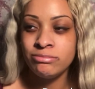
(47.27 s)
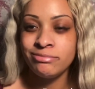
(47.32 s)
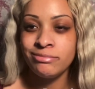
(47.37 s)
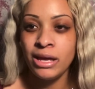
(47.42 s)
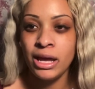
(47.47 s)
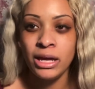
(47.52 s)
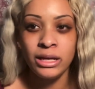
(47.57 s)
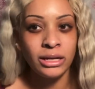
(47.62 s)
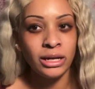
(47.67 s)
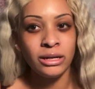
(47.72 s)

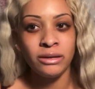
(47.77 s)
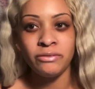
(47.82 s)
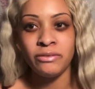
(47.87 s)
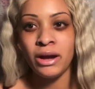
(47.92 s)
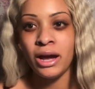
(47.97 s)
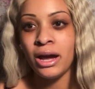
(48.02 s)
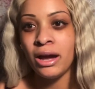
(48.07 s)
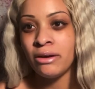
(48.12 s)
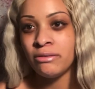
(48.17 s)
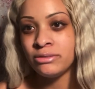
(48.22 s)

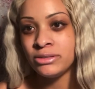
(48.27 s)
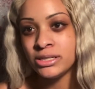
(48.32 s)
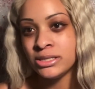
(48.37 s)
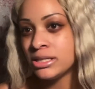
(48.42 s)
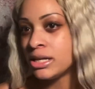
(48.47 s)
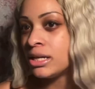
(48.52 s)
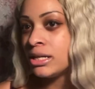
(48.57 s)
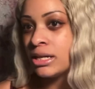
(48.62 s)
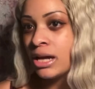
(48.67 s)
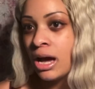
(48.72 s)
$8.95 to
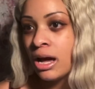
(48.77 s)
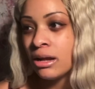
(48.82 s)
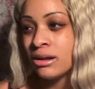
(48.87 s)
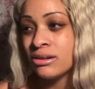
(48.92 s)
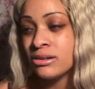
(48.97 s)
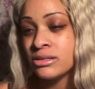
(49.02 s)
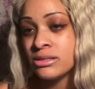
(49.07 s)
$10,